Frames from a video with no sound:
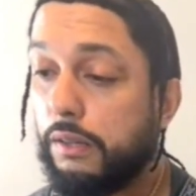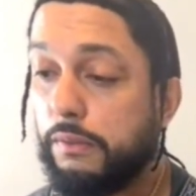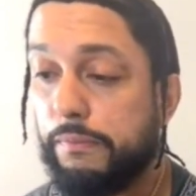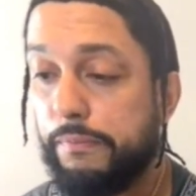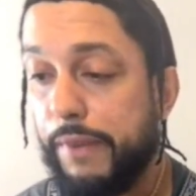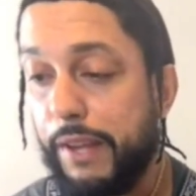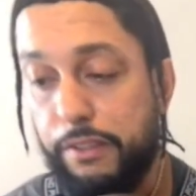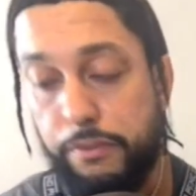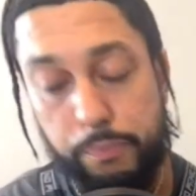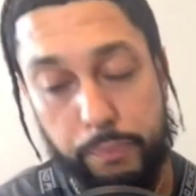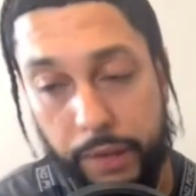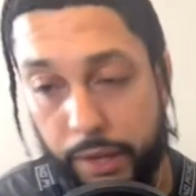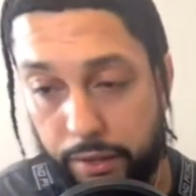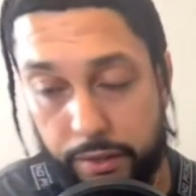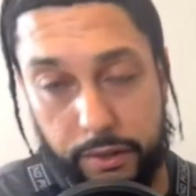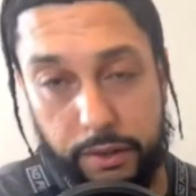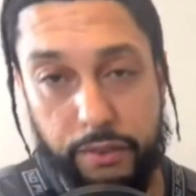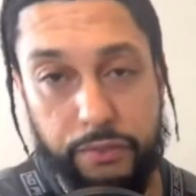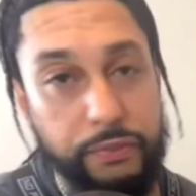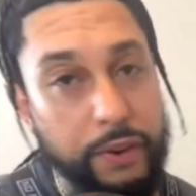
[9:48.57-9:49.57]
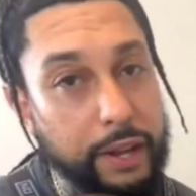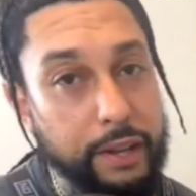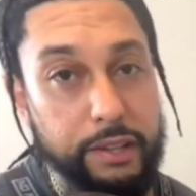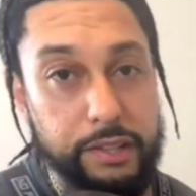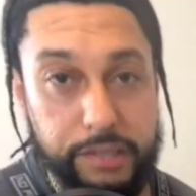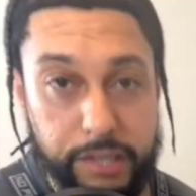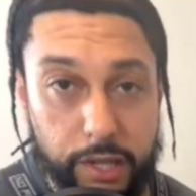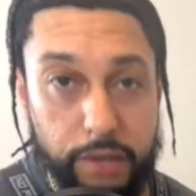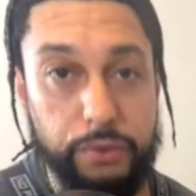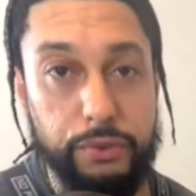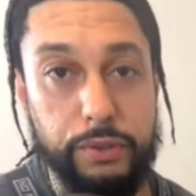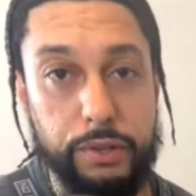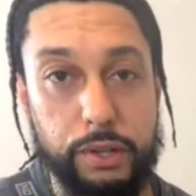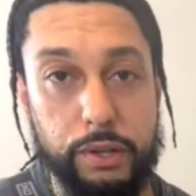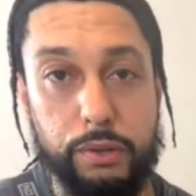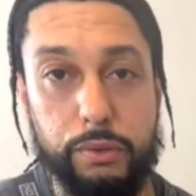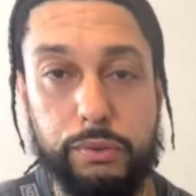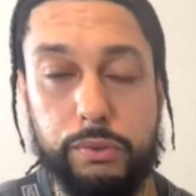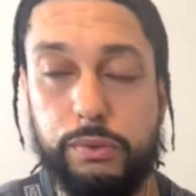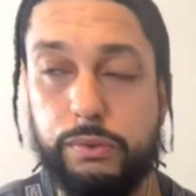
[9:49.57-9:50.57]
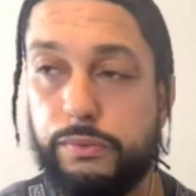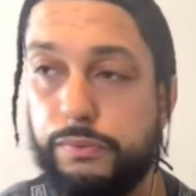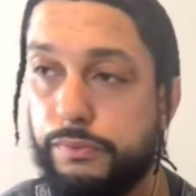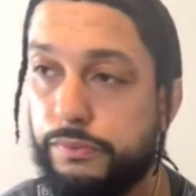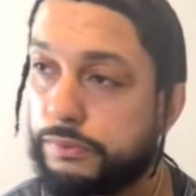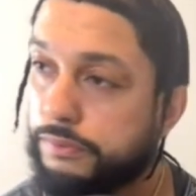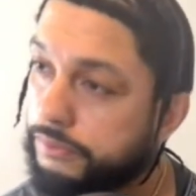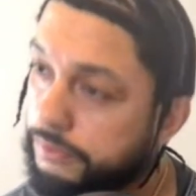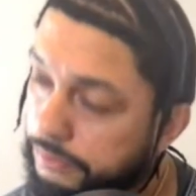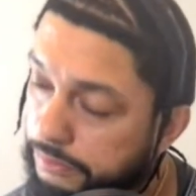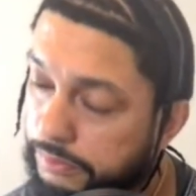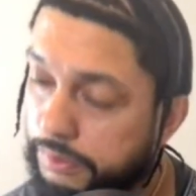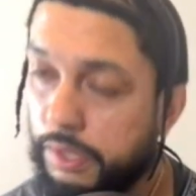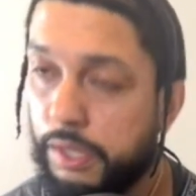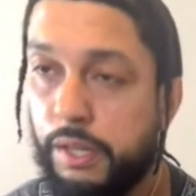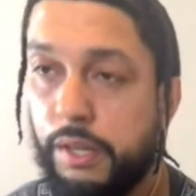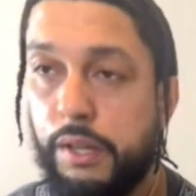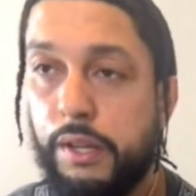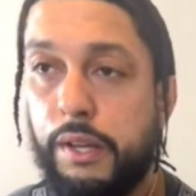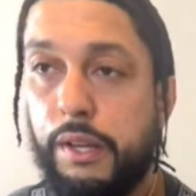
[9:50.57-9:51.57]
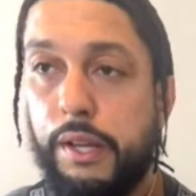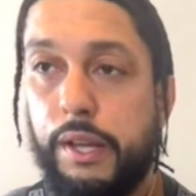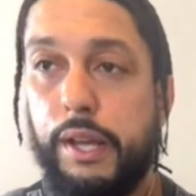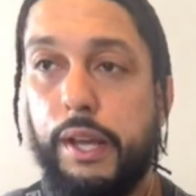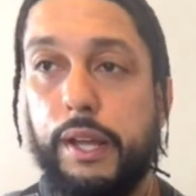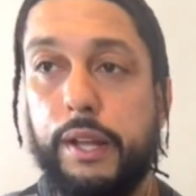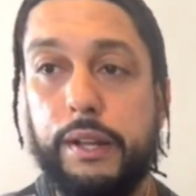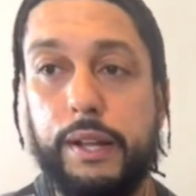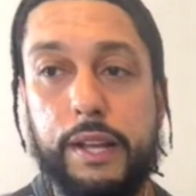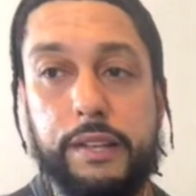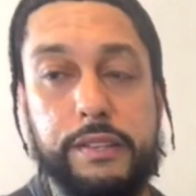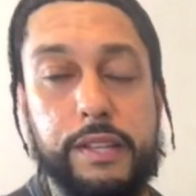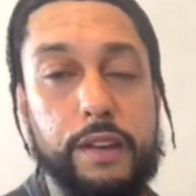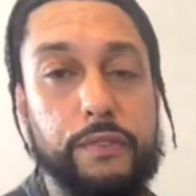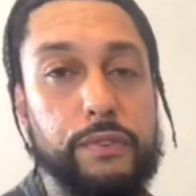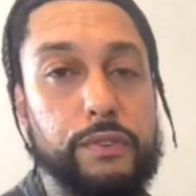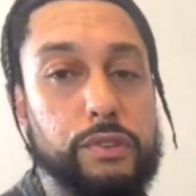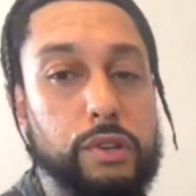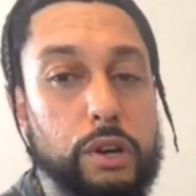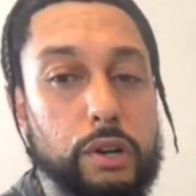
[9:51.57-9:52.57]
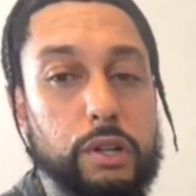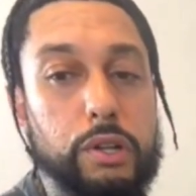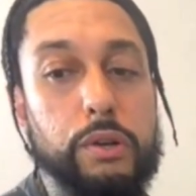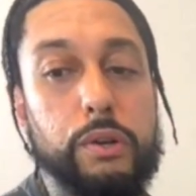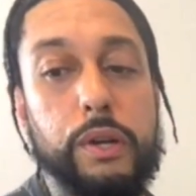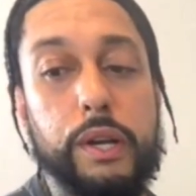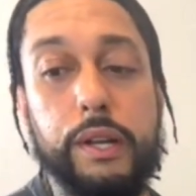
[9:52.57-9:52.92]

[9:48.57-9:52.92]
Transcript: That's bigger than the fight itself, and that's that for Charlo.